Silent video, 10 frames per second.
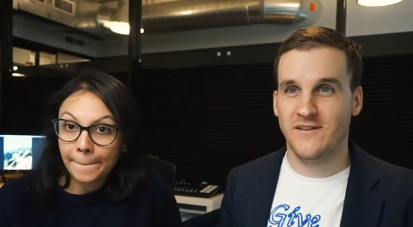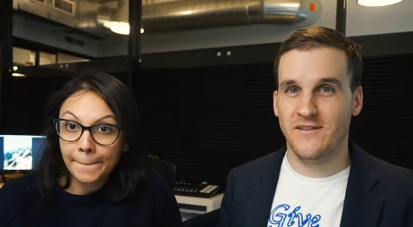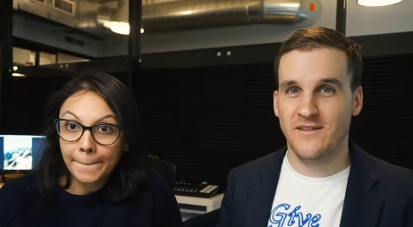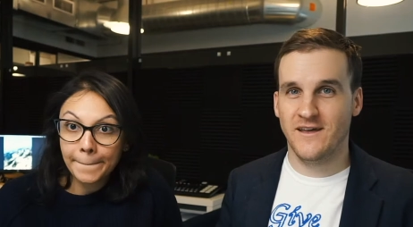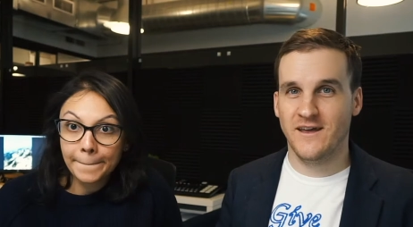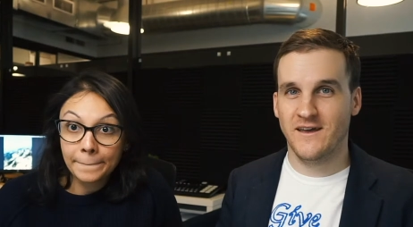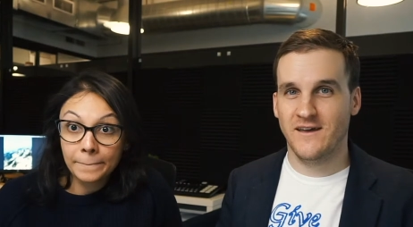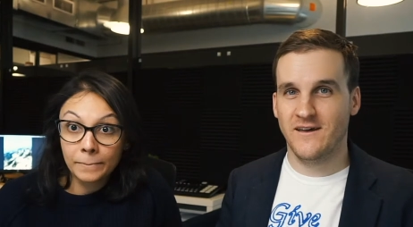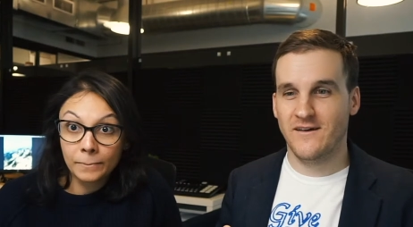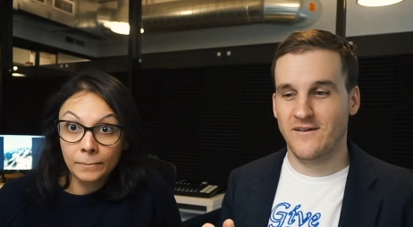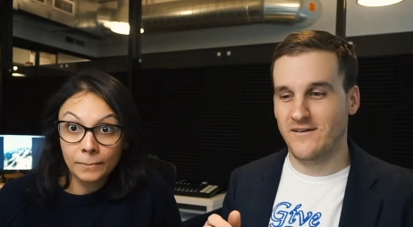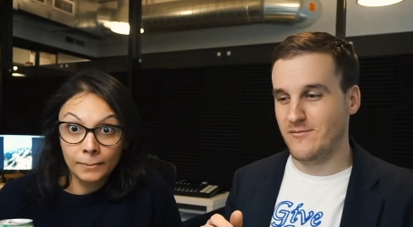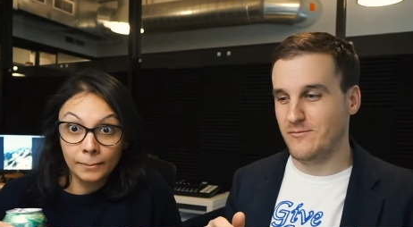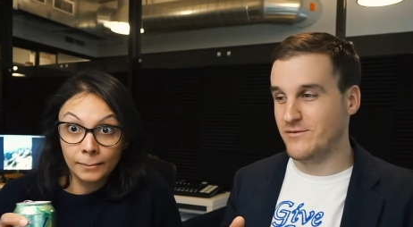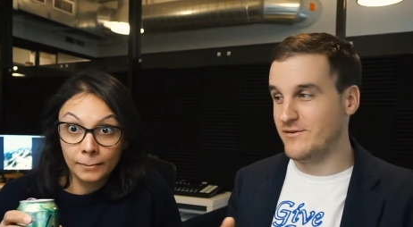Speaker 1: they
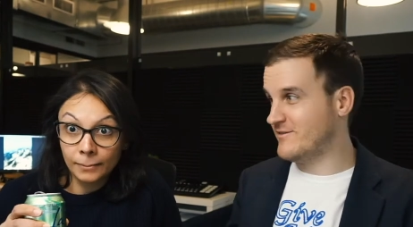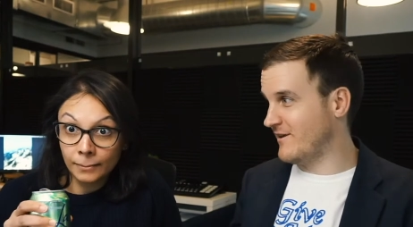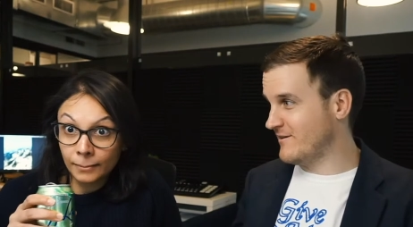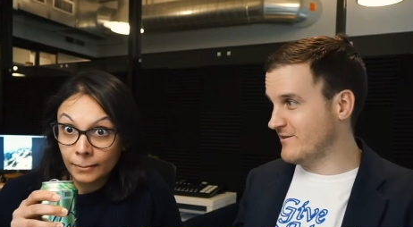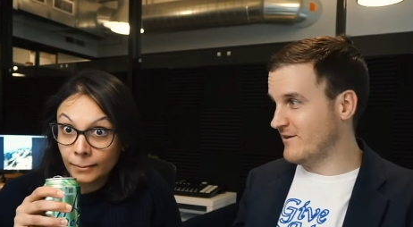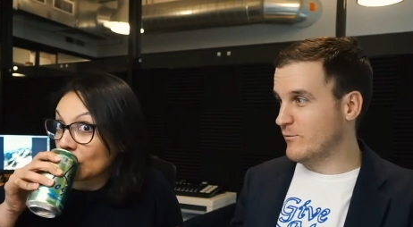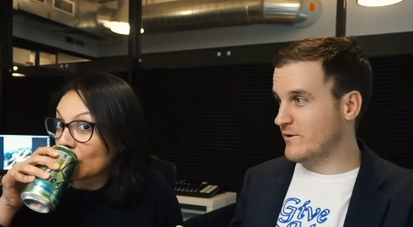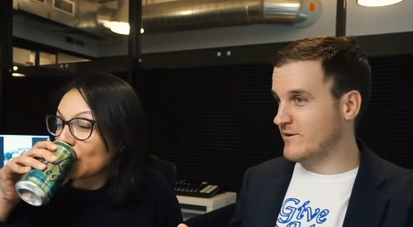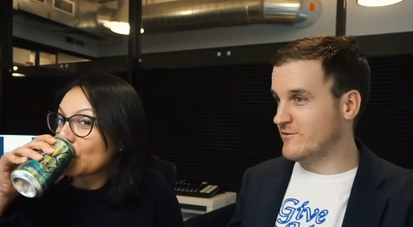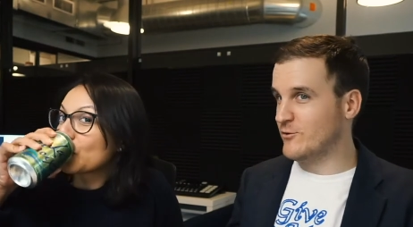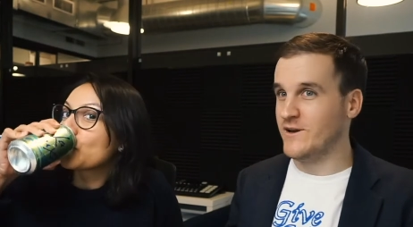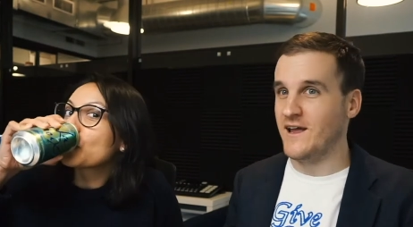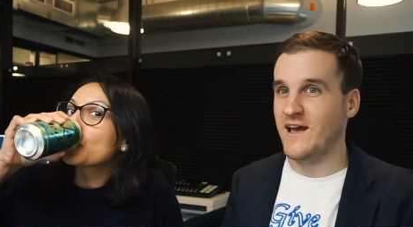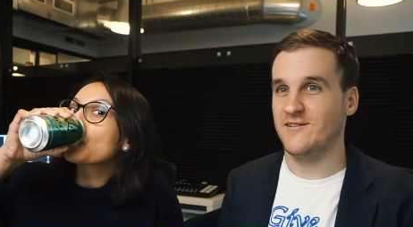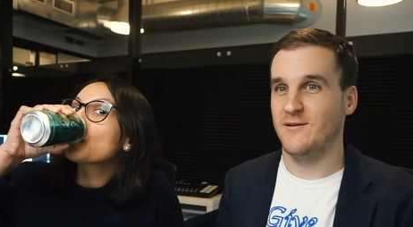present when doing
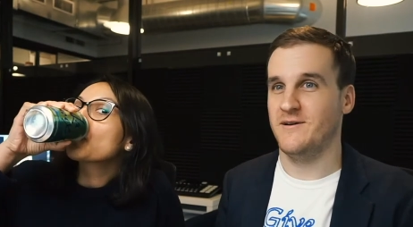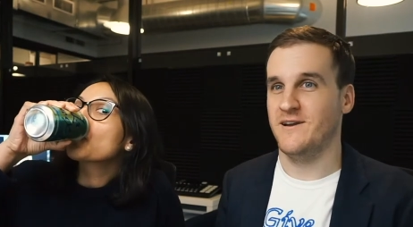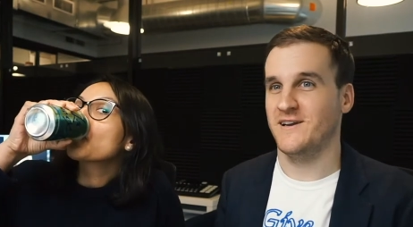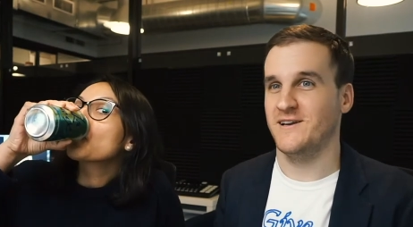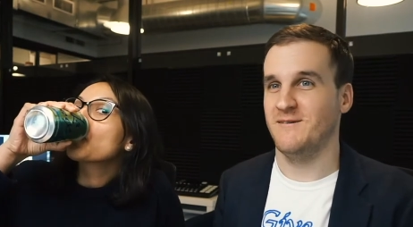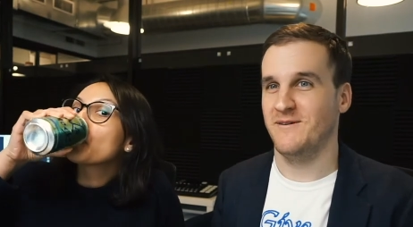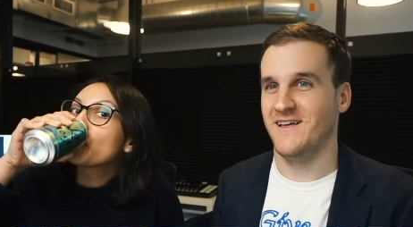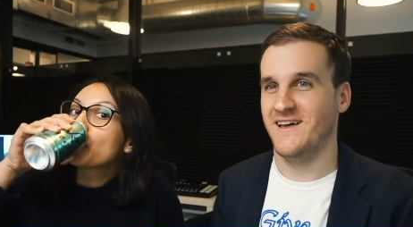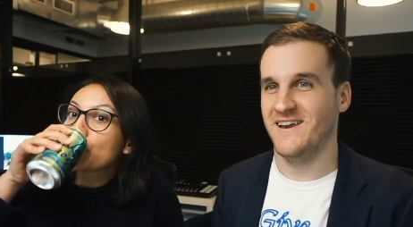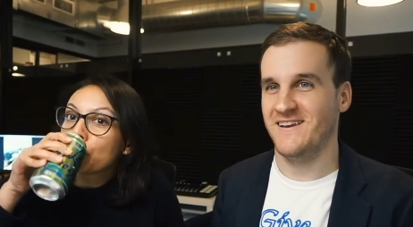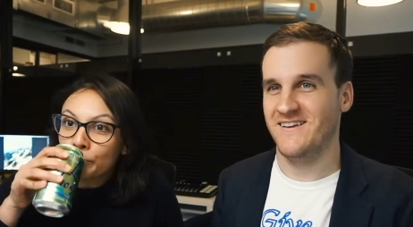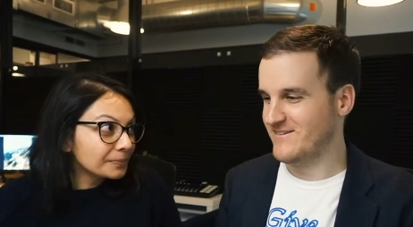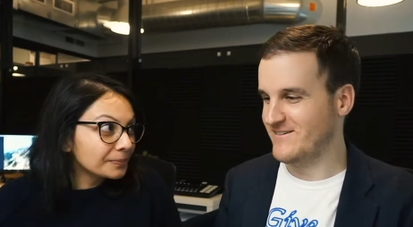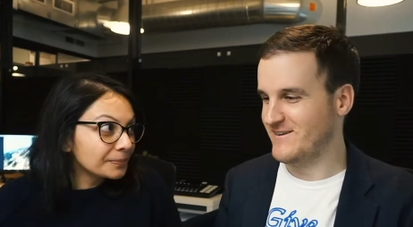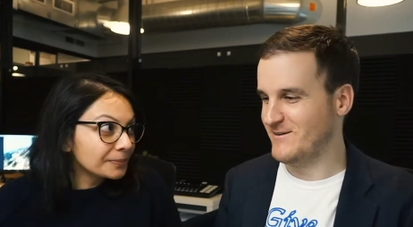asset protection planning. Is
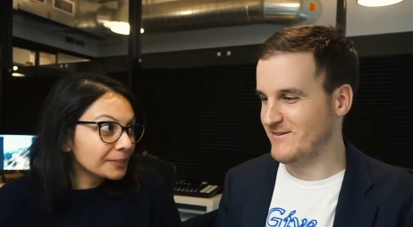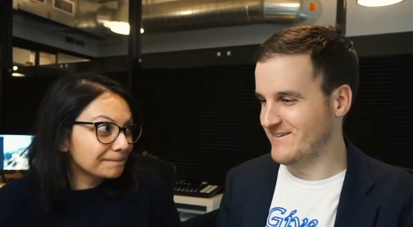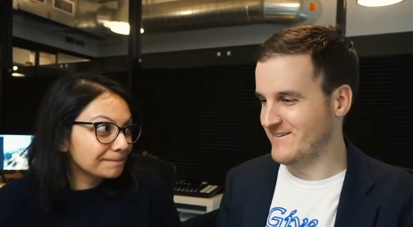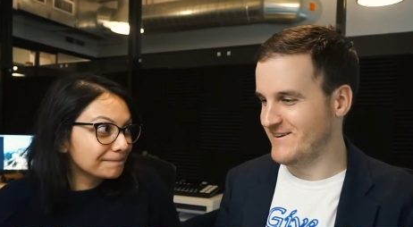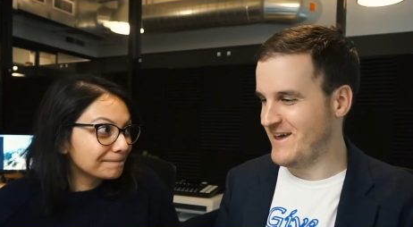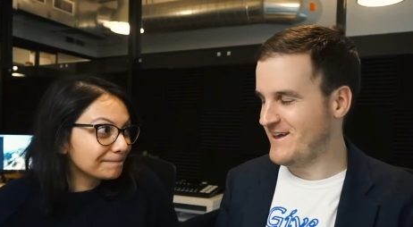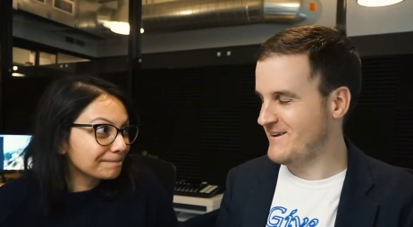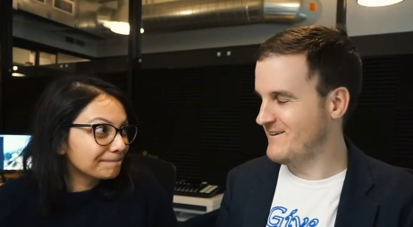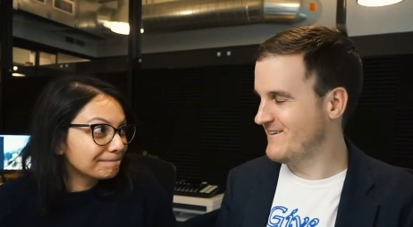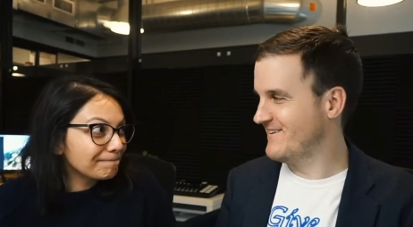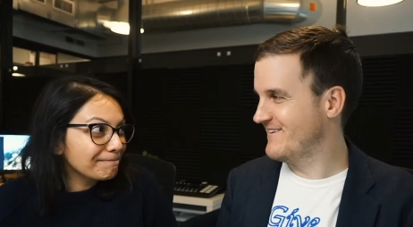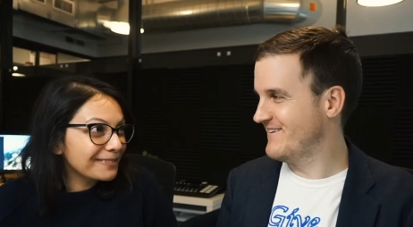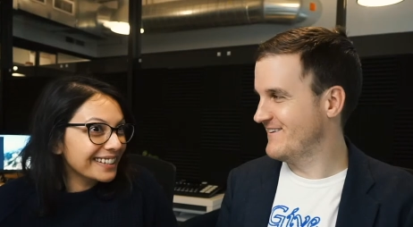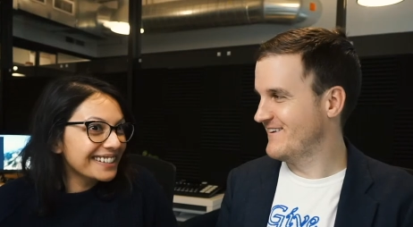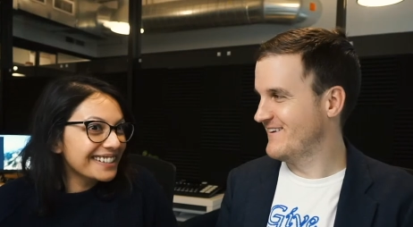that a, an ad?
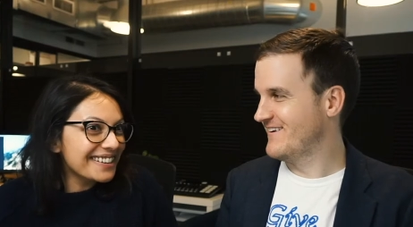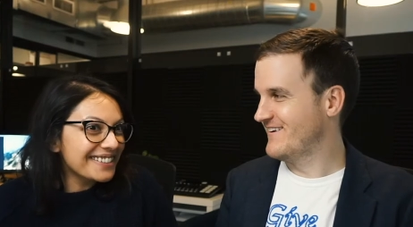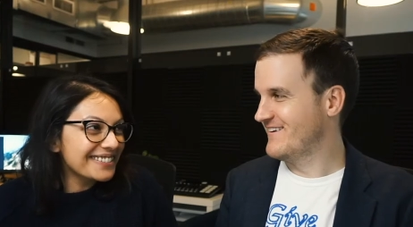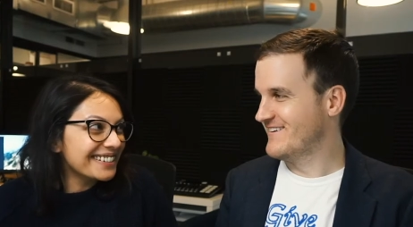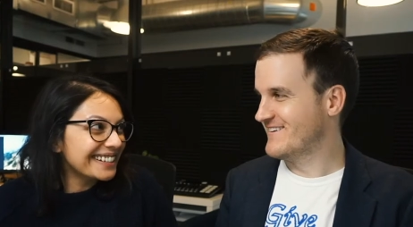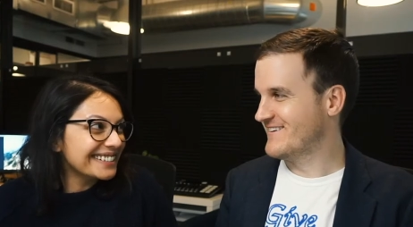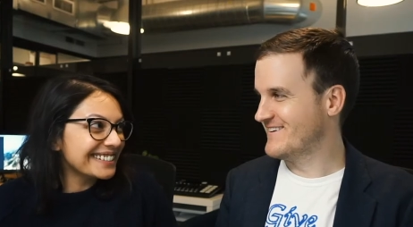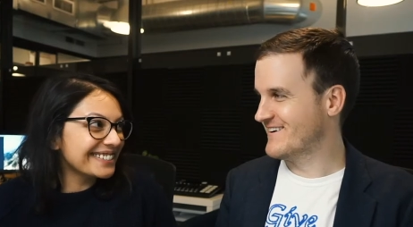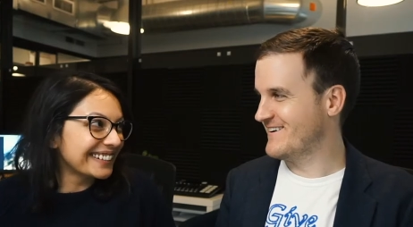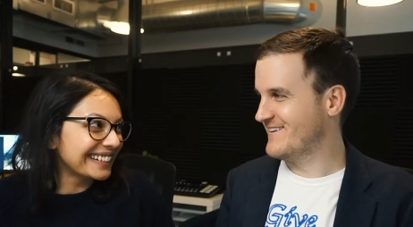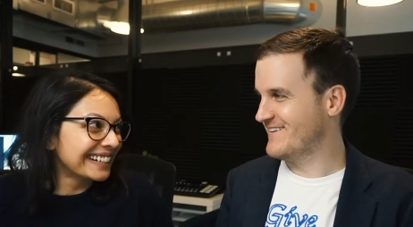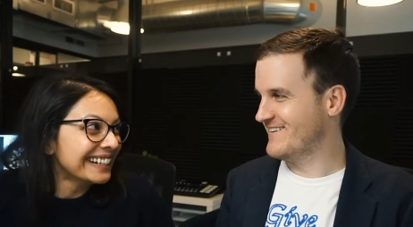
Speaker 2: No, I just wanted